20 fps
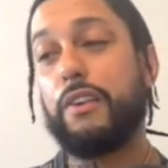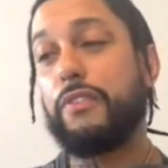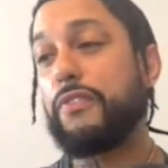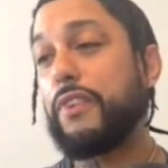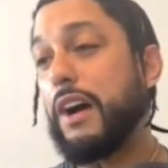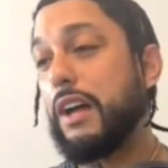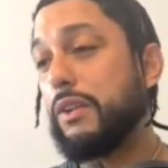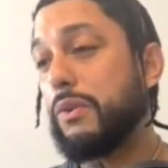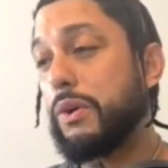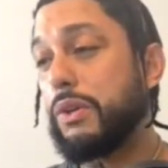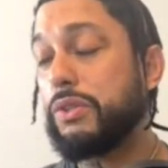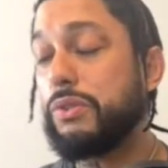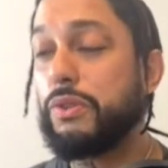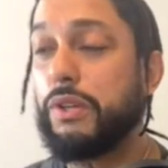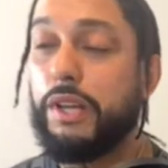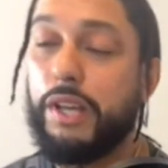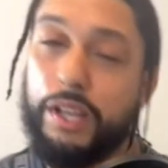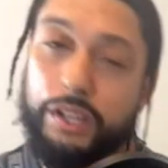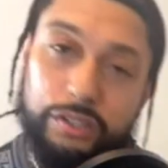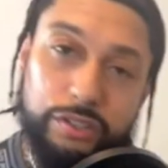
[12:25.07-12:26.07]
Follow us on
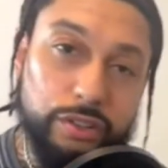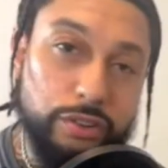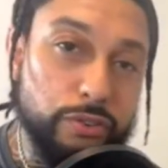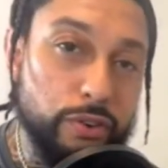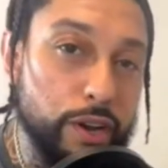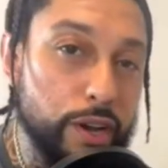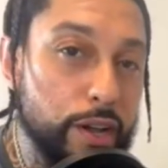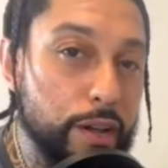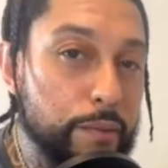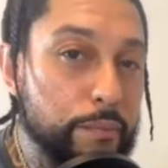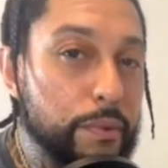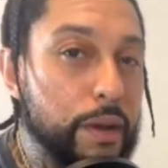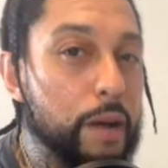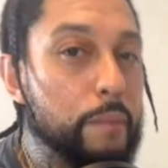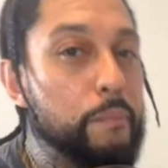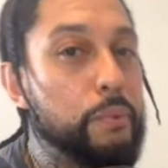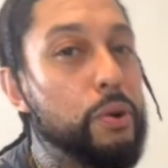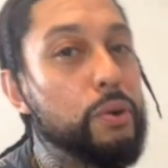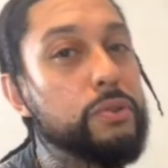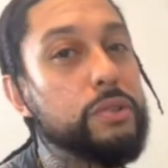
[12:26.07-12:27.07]
the Instagram.
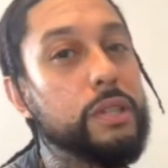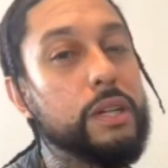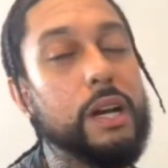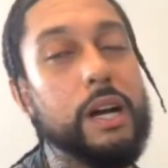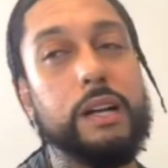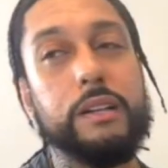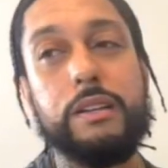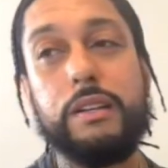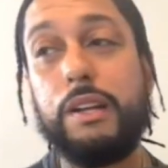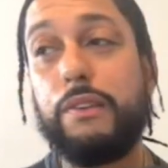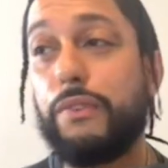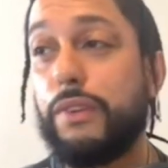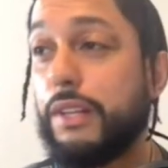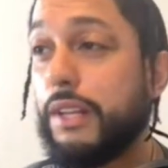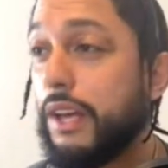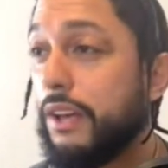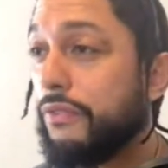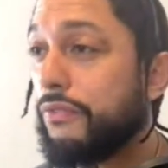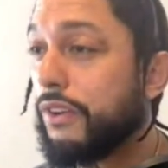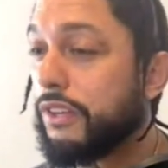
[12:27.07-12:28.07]
I'm posting content every
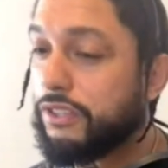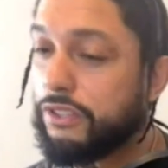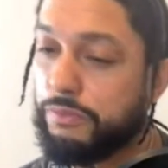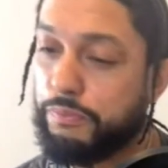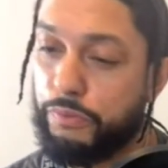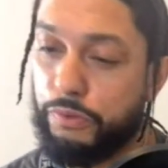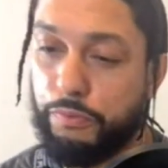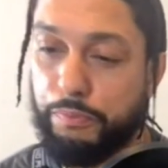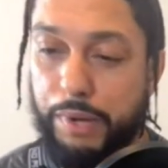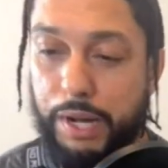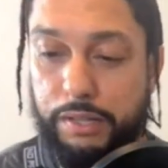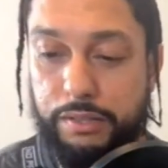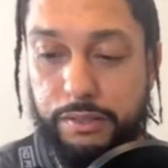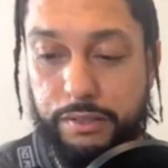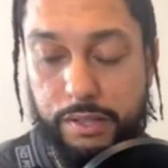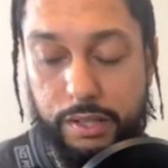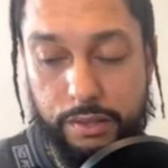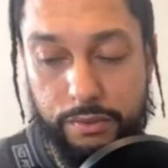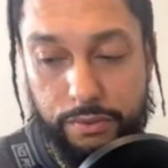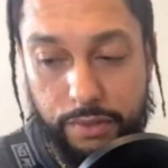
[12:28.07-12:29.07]
day. Fresh and Smooth Boxing
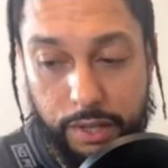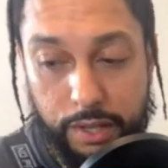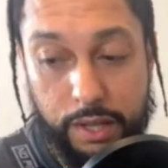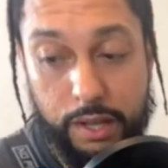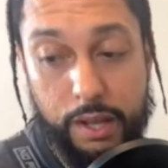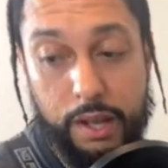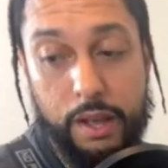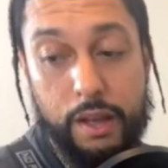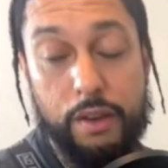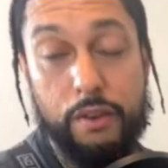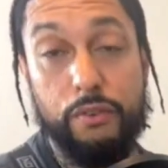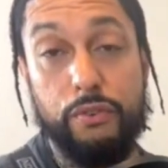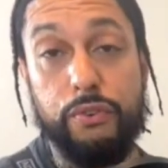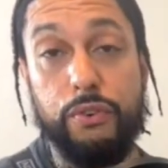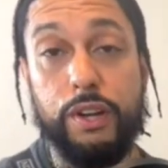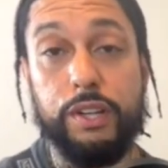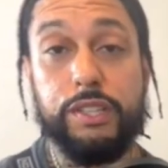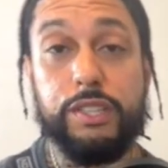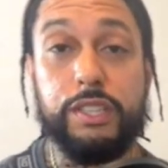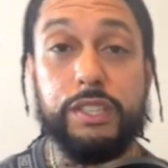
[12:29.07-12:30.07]
TV.
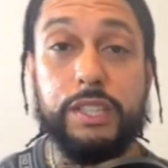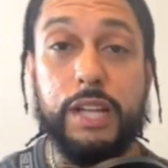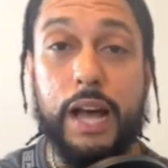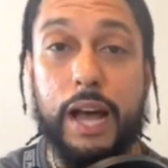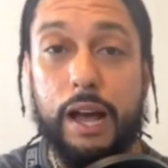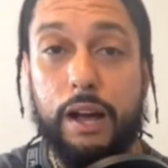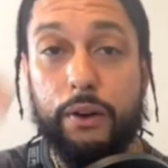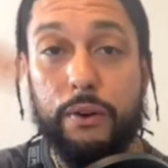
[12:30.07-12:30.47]
Fresh is out.